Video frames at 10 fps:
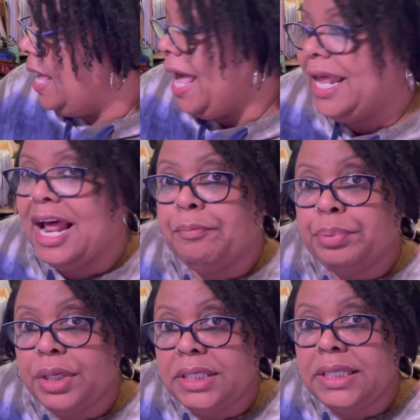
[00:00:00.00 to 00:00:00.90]
and I
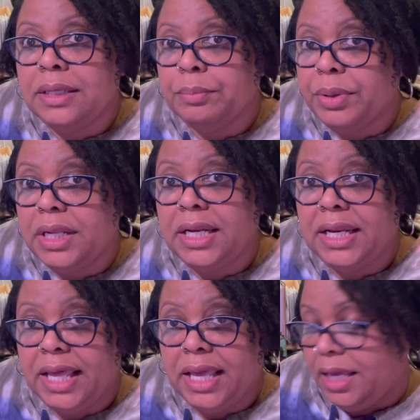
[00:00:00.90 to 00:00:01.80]
put
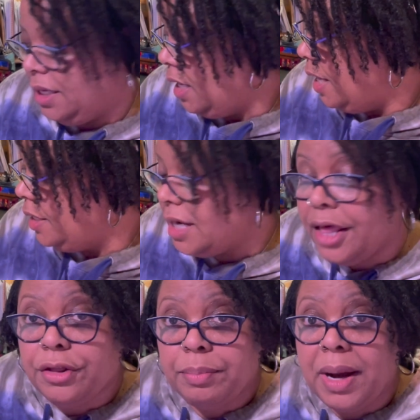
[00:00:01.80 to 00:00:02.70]
it in
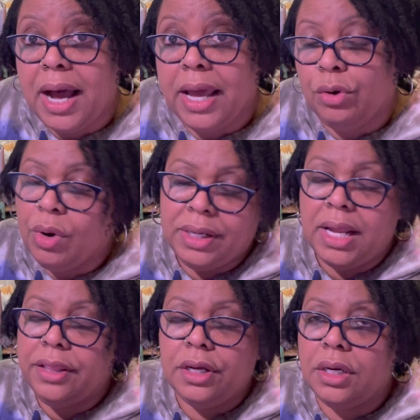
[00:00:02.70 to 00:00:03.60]
another pot or
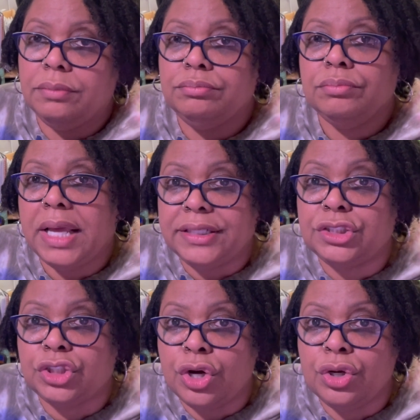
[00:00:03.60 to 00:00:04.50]
another
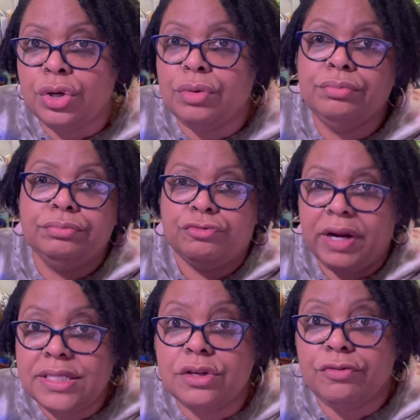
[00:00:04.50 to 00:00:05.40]
external
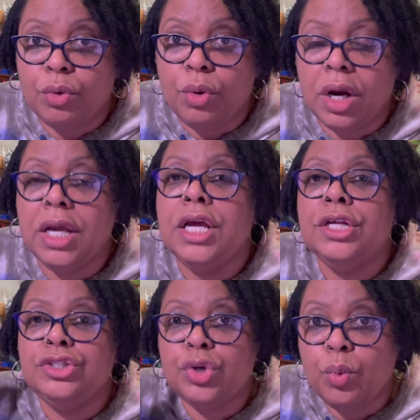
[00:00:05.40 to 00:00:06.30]
reservoir
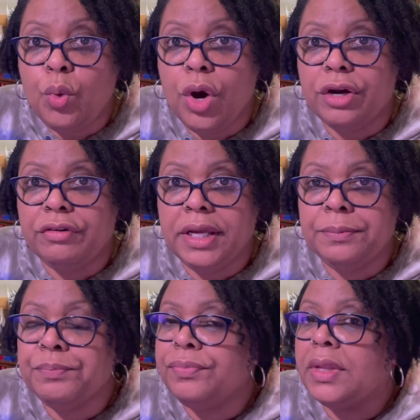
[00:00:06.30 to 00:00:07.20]
to water
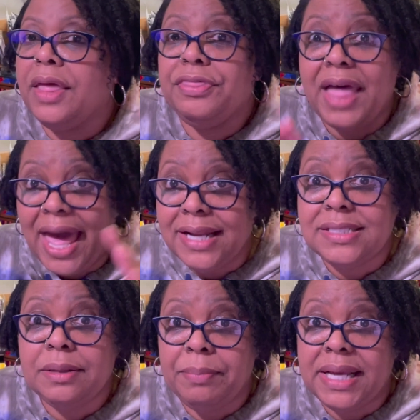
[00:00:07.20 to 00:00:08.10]
it, that is
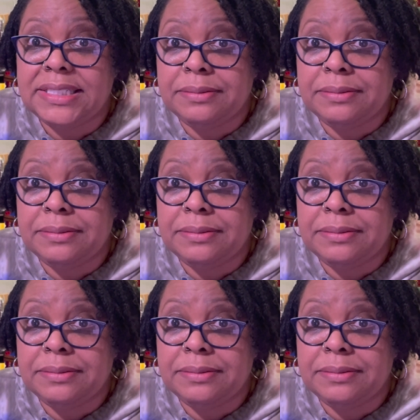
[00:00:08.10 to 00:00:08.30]
the best